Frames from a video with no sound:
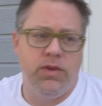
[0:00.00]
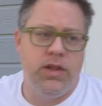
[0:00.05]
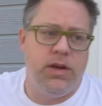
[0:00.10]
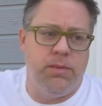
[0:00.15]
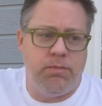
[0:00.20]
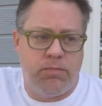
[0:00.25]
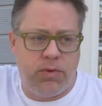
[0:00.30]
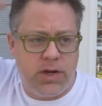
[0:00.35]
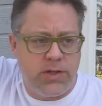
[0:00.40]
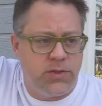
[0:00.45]

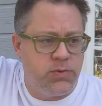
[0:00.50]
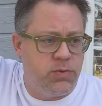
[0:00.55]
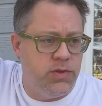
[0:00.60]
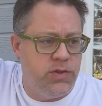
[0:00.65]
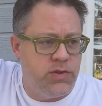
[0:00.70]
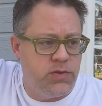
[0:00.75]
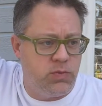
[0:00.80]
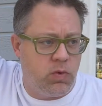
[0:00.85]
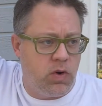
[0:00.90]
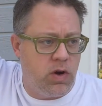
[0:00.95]
impressed with
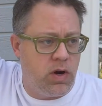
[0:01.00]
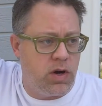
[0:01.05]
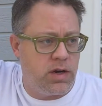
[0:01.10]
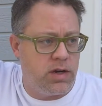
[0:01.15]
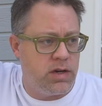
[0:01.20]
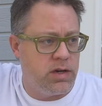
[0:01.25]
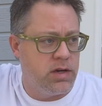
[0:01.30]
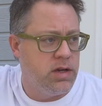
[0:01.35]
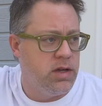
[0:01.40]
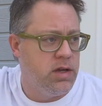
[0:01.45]
his work.
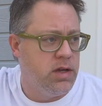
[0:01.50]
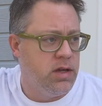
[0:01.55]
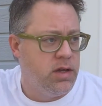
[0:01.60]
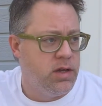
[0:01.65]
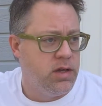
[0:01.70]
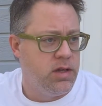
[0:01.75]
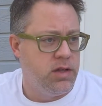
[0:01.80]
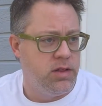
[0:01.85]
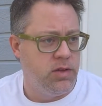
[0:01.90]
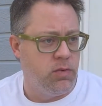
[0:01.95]

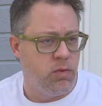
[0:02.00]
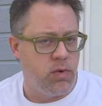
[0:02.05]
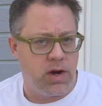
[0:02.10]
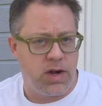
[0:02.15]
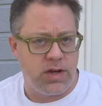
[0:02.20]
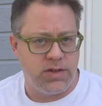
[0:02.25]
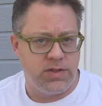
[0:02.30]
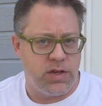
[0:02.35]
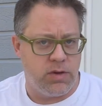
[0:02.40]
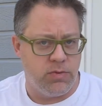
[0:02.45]
The
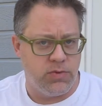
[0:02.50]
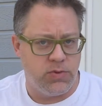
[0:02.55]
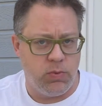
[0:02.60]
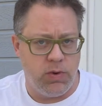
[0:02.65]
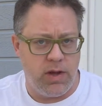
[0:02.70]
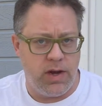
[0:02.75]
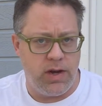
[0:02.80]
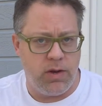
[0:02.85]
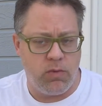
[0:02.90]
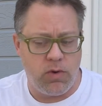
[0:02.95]
work I saw was
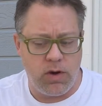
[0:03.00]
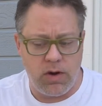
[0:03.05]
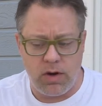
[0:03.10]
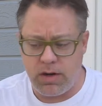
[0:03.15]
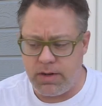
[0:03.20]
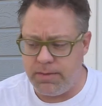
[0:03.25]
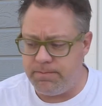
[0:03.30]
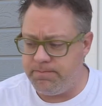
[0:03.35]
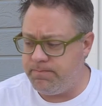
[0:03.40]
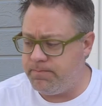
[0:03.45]
wedding
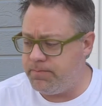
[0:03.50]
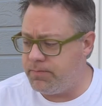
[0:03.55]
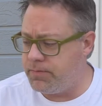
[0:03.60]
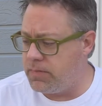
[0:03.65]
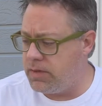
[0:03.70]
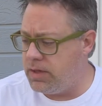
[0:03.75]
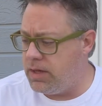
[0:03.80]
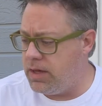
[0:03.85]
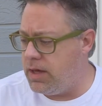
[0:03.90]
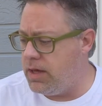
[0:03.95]
work,
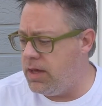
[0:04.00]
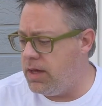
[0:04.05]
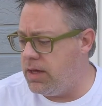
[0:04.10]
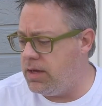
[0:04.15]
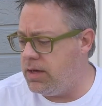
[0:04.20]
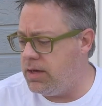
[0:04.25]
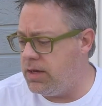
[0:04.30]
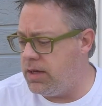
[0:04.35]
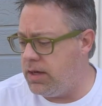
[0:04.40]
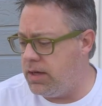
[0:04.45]

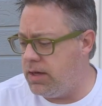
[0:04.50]
and